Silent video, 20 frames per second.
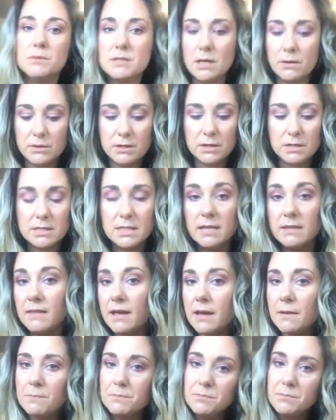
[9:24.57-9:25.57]
So you see
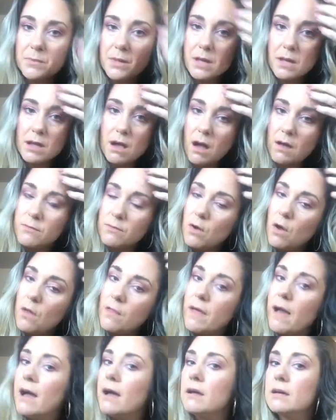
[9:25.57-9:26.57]
there, I've got
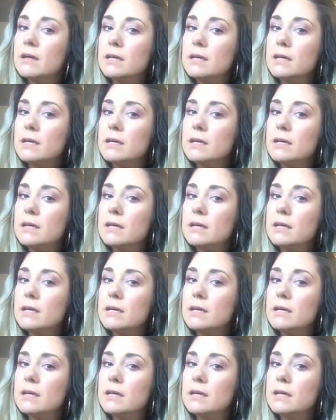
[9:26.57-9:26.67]
that,